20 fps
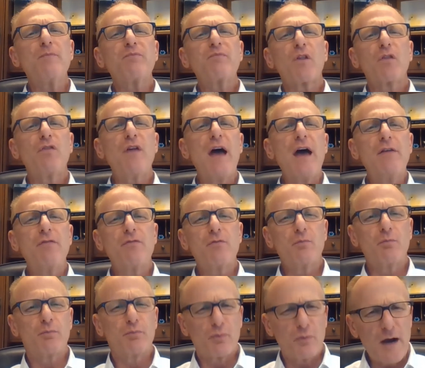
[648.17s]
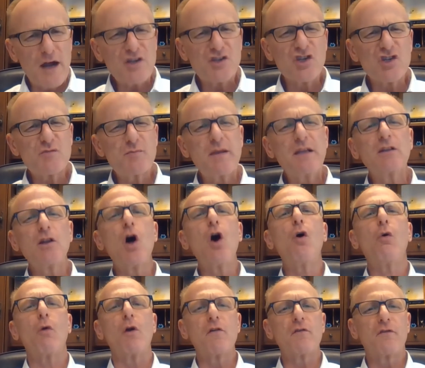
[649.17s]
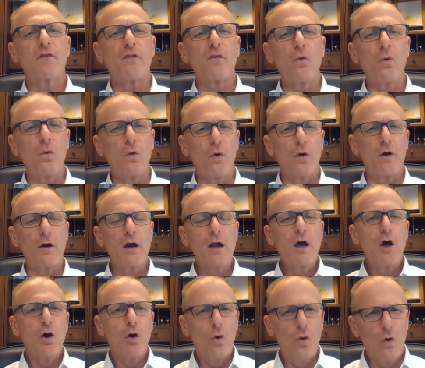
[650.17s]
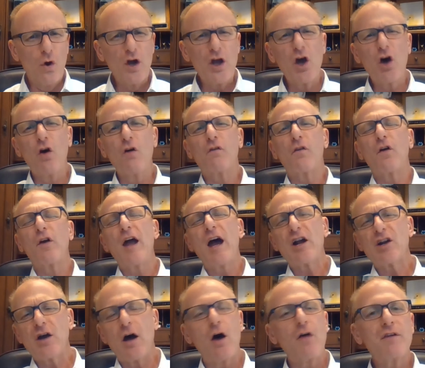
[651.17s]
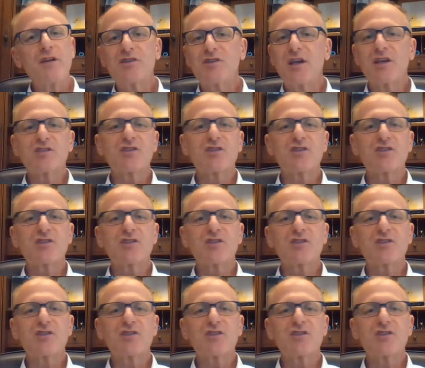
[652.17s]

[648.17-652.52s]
that prices be lowered for oil, for all these things.